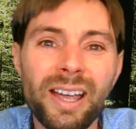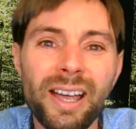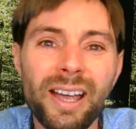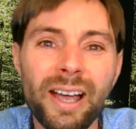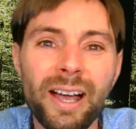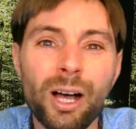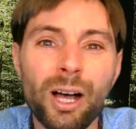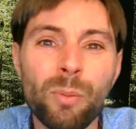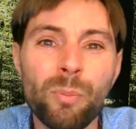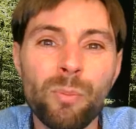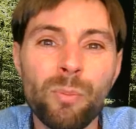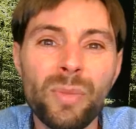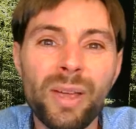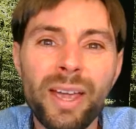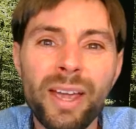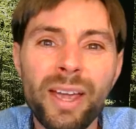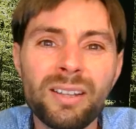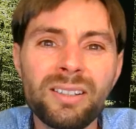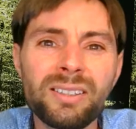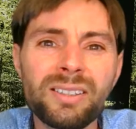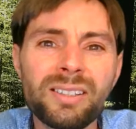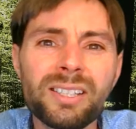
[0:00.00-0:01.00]

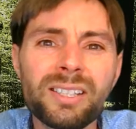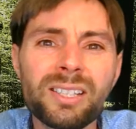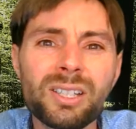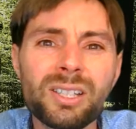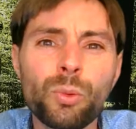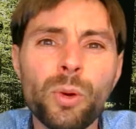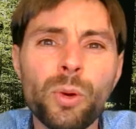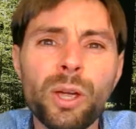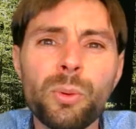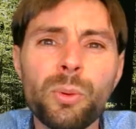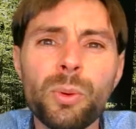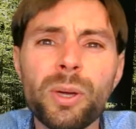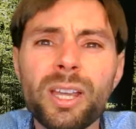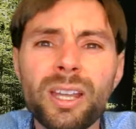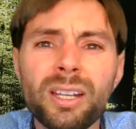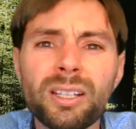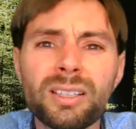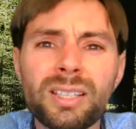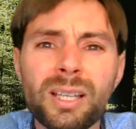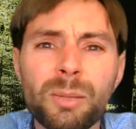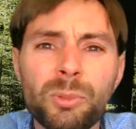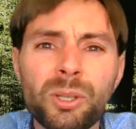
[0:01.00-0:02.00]
And where we're
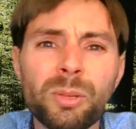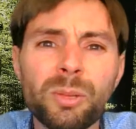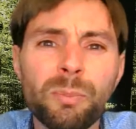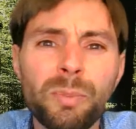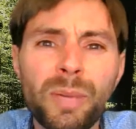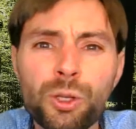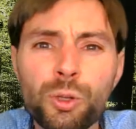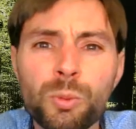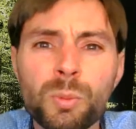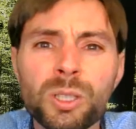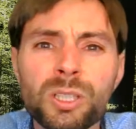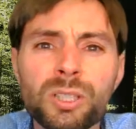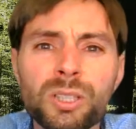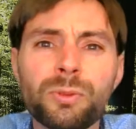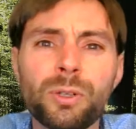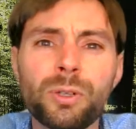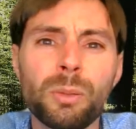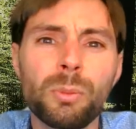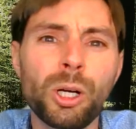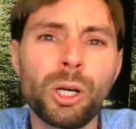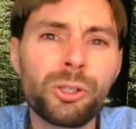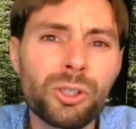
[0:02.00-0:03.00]
getting some of the measurements
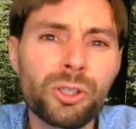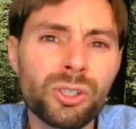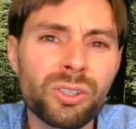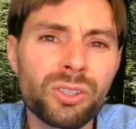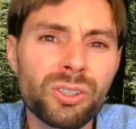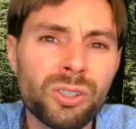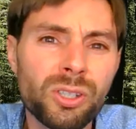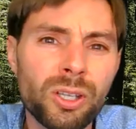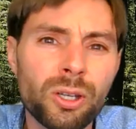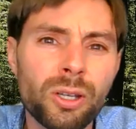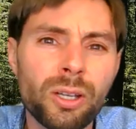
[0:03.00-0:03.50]
from ocean